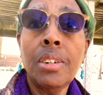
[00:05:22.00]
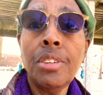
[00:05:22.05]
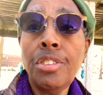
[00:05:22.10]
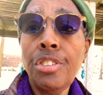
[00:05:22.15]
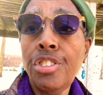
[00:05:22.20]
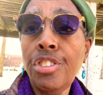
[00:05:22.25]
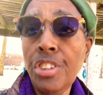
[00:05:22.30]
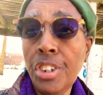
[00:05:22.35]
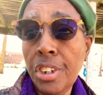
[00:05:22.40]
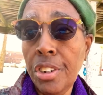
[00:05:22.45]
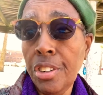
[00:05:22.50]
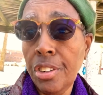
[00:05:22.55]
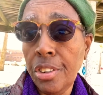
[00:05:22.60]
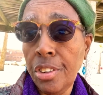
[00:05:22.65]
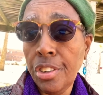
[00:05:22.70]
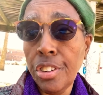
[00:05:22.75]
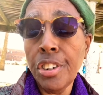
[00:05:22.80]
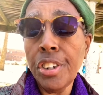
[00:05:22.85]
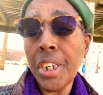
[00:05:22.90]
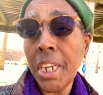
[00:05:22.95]
She
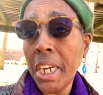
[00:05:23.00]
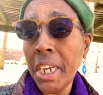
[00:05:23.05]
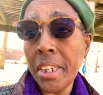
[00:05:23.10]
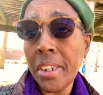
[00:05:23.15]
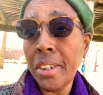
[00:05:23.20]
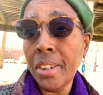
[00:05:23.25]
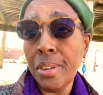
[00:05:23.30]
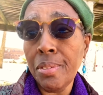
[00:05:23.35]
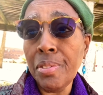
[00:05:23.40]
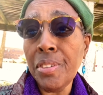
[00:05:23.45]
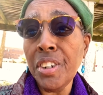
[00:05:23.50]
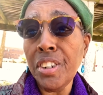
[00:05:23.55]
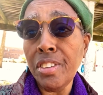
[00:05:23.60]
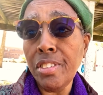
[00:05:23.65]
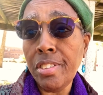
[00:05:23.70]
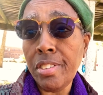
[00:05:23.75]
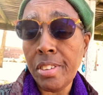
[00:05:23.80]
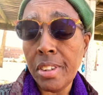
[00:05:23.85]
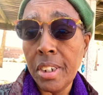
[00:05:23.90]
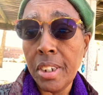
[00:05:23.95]
could not give
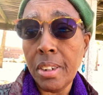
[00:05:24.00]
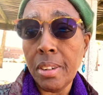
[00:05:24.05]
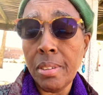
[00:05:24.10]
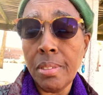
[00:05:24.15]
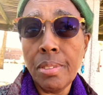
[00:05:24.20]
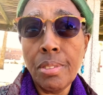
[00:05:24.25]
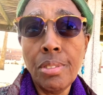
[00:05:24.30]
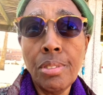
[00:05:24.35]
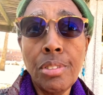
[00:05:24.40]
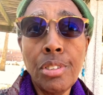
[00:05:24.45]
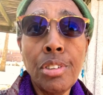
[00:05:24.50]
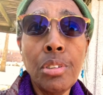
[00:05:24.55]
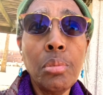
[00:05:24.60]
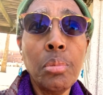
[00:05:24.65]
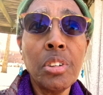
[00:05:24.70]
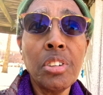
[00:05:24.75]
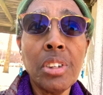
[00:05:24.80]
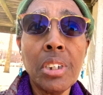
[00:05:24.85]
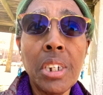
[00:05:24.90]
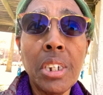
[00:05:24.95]
consent. She
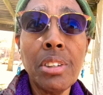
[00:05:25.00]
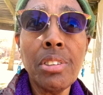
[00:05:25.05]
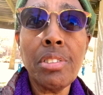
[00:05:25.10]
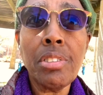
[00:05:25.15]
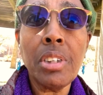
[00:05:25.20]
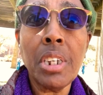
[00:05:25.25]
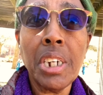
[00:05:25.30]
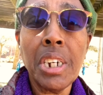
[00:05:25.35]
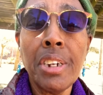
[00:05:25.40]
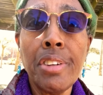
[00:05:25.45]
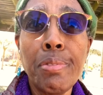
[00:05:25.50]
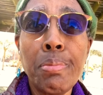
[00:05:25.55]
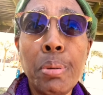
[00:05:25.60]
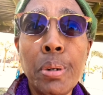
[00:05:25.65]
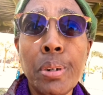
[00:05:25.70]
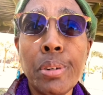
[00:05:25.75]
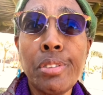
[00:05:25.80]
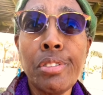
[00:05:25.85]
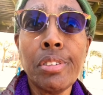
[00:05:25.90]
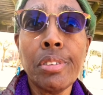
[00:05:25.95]
was an enslaved
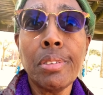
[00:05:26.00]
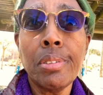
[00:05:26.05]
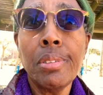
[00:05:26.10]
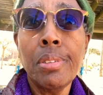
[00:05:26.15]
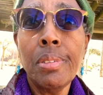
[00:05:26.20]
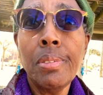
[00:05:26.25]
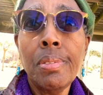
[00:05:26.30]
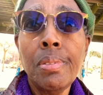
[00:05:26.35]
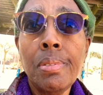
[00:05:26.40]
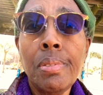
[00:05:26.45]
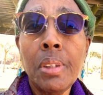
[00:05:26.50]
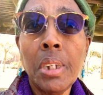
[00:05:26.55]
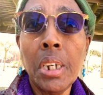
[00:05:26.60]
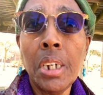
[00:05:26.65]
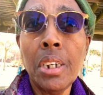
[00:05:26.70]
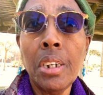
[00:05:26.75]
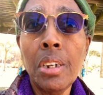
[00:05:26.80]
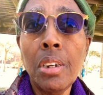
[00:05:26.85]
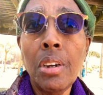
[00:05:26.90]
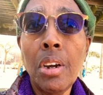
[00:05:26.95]
person.
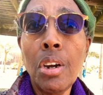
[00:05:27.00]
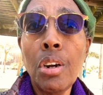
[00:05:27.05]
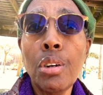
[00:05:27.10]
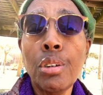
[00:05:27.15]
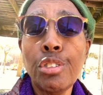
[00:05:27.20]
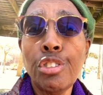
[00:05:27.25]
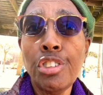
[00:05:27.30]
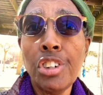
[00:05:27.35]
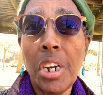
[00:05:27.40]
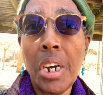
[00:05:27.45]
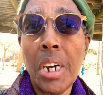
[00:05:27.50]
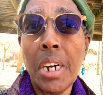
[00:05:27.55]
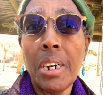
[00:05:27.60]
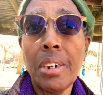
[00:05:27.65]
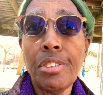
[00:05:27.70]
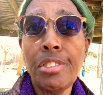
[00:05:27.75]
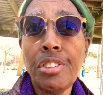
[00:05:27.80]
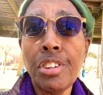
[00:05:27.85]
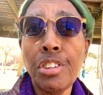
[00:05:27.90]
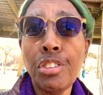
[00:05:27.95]
And her child,
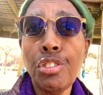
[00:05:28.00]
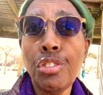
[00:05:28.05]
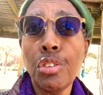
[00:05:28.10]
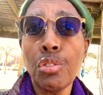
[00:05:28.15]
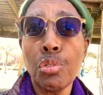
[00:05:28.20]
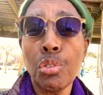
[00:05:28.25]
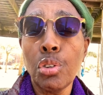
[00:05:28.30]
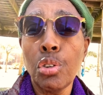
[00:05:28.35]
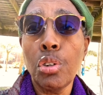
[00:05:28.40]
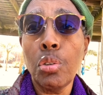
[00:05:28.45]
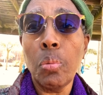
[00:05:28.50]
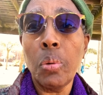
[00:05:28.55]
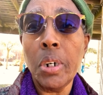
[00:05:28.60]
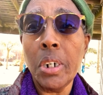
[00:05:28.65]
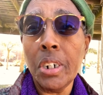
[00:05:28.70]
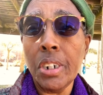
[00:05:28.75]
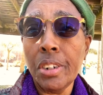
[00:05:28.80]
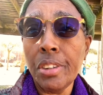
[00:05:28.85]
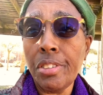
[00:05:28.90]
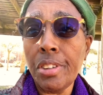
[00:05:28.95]
since the rule
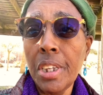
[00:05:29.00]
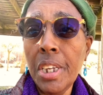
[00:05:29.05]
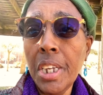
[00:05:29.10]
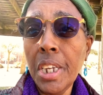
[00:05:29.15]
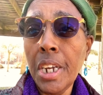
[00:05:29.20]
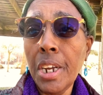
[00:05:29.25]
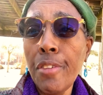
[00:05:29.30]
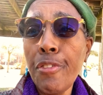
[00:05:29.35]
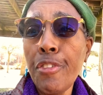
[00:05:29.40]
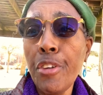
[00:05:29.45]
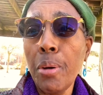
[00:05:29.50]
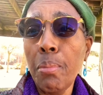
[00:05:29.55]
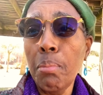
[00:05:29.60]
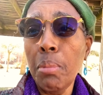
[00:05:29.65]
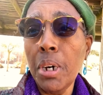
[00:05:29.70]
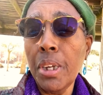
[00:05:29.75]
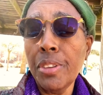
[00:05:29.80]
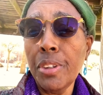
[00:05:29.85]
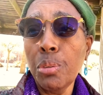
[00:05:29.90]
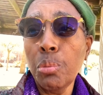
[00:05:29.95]
was, if your
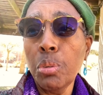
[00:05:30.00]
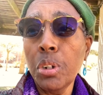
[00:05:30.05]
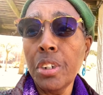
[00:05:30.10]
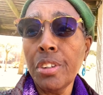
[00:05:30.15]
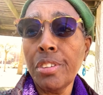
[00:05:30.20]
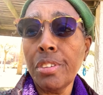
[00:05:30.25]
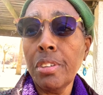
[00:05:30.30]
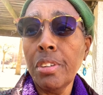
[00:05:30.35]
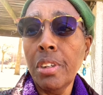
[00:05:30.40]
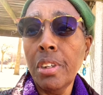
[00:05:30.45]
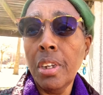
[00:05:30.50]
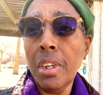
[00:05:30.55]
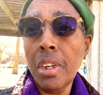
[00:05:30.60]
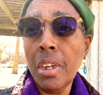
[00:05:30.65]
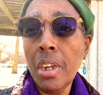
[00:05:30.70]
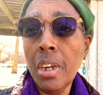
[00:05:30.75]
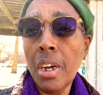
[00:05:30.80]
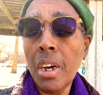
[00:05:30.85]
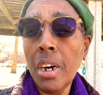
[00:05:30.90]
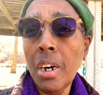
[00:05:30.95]
mother was
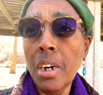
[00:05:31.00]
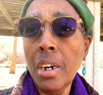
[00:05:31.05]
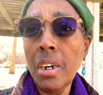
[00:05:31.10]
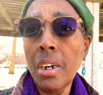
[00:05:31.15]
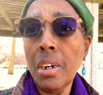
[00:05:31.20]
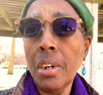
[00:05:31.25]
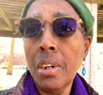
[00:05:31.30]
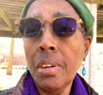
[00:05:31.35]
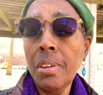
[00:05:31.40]
a